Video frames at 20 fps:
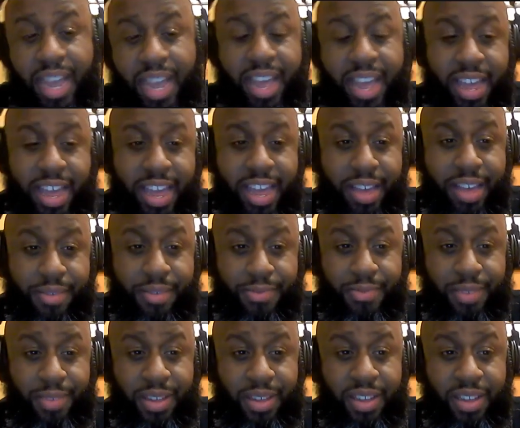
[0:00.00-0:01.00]
if
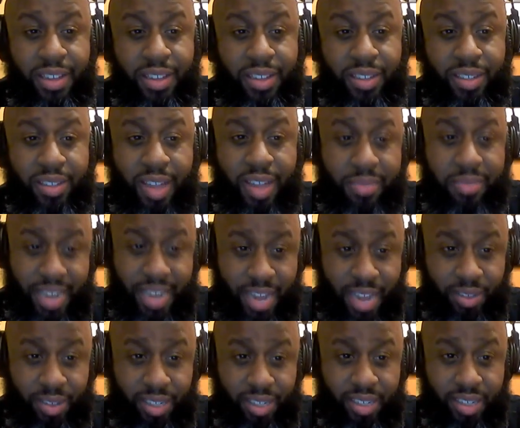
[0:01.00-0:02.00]
something
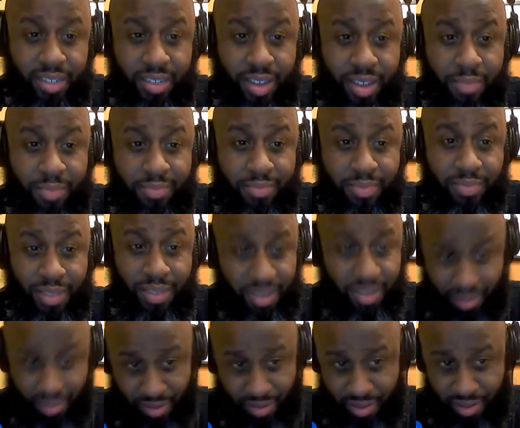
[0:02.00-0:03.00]
else ends up
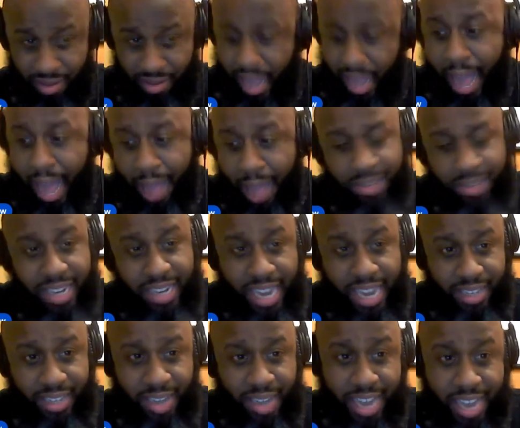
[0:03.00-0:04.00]

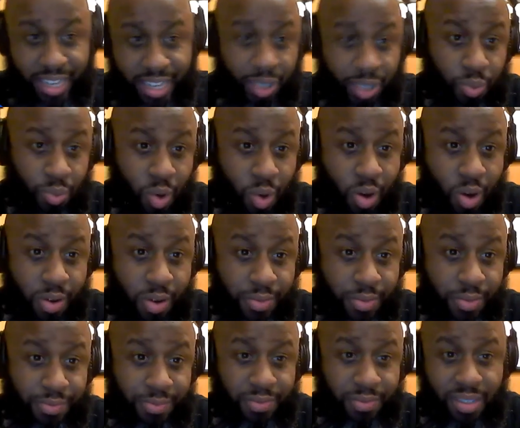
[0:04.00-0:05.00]
happening and the
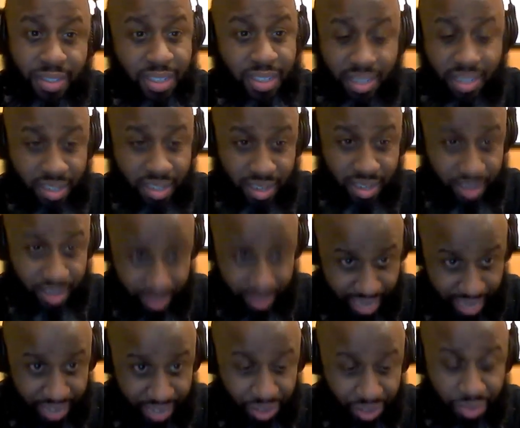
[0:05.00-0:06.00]
swerve
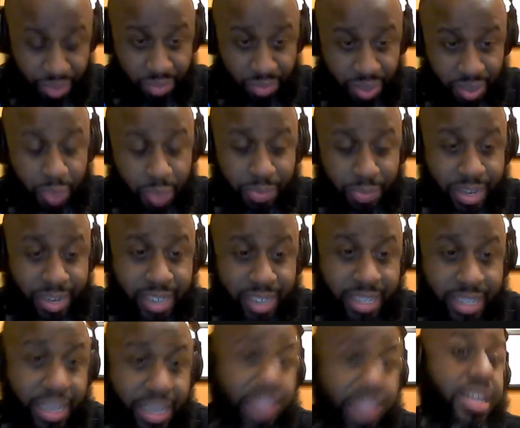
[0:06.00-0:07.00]
that you just
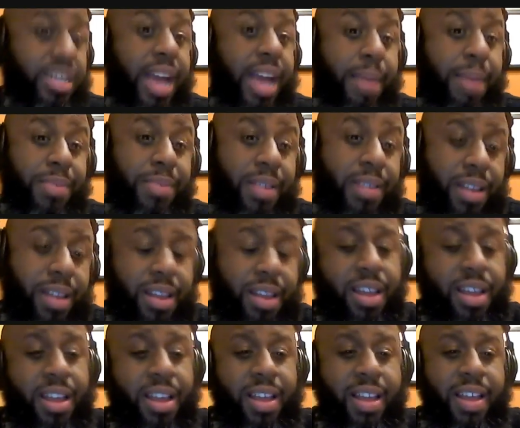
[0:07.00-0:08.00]
predicted doesn't happen,
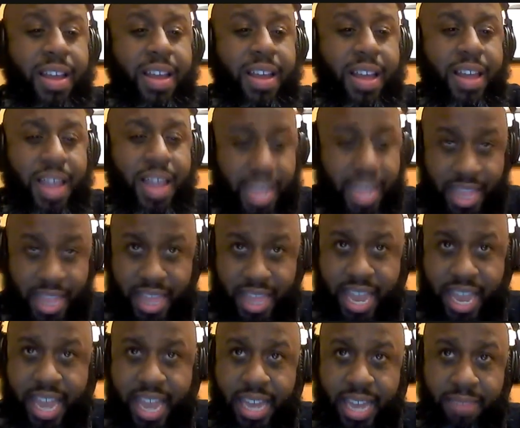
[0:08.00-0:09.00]

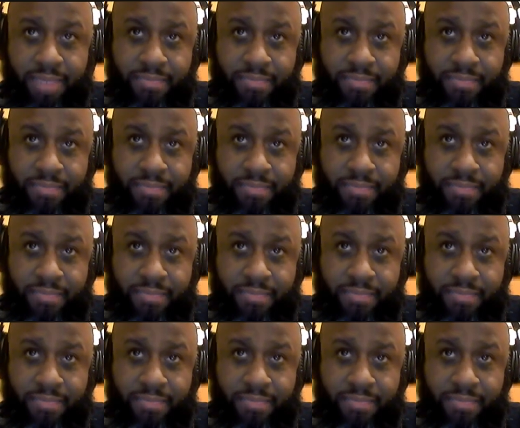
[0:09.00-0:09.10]
then